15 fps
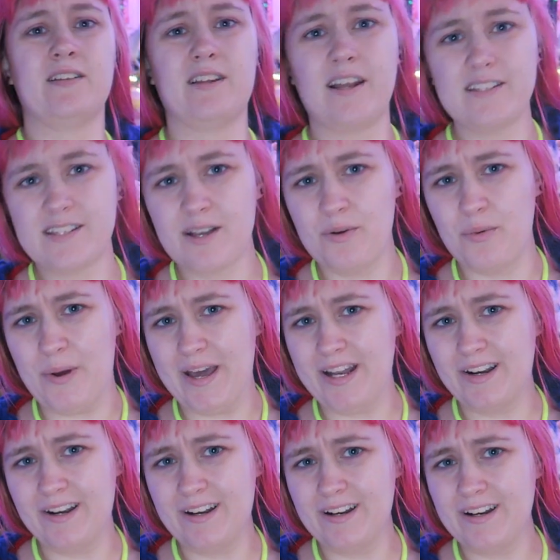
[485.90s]
Did I say
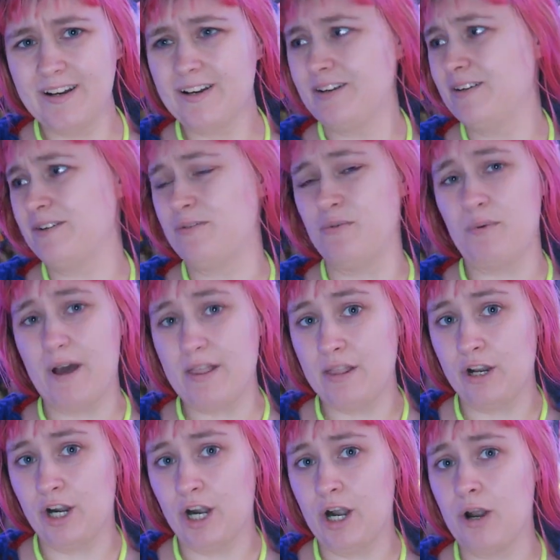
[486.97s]
weather?
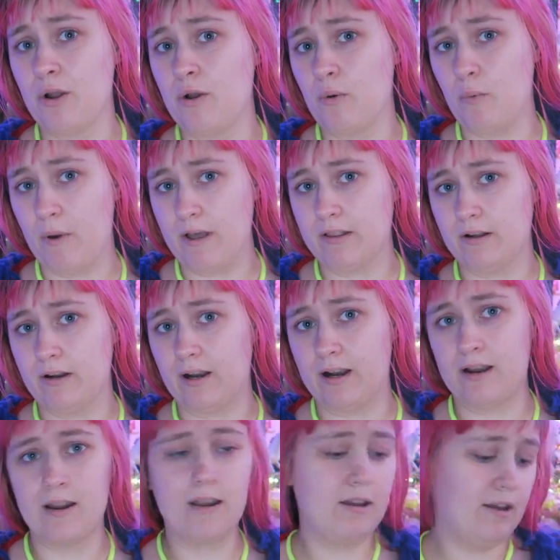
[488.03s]
Weather.
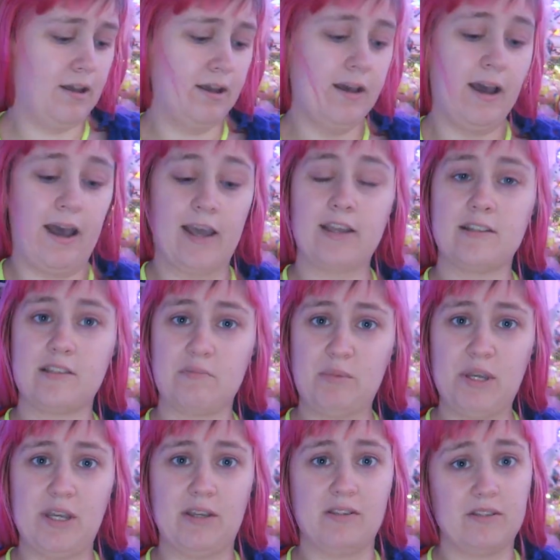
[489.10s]
Weather. I can
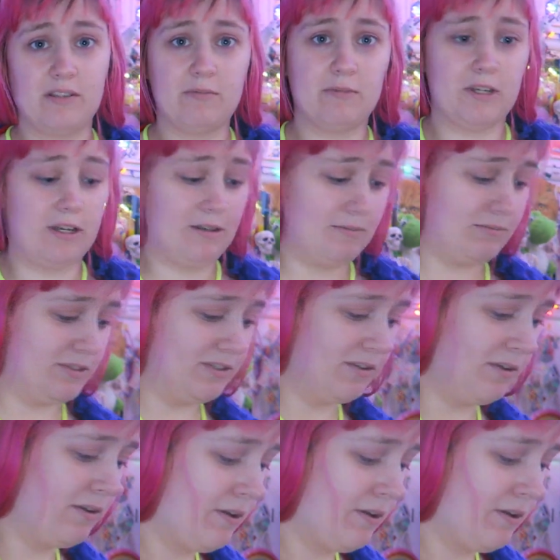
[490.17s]
speak sometimes.